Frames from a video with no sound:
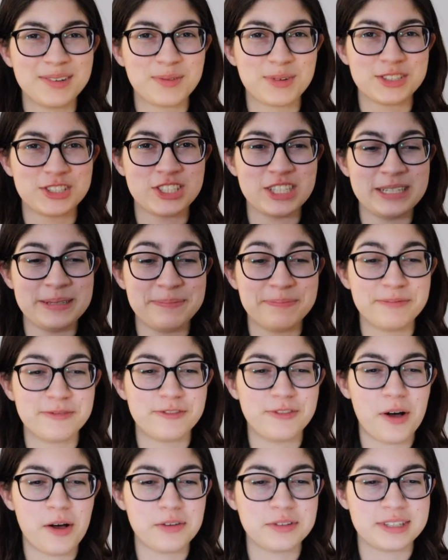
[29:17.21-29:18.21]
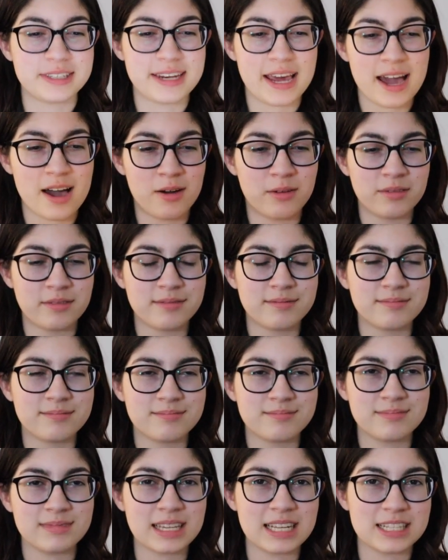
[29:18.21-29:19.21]
When she falls down
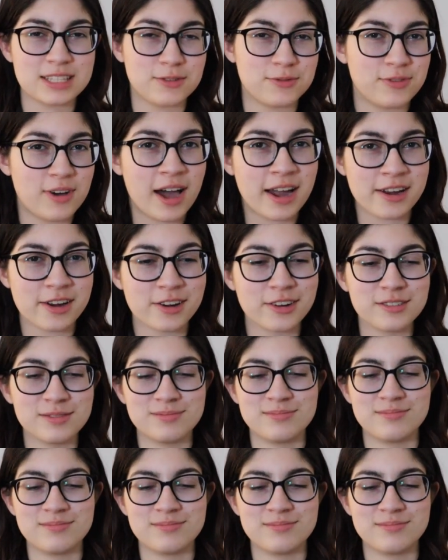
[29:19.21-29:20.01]
into fire.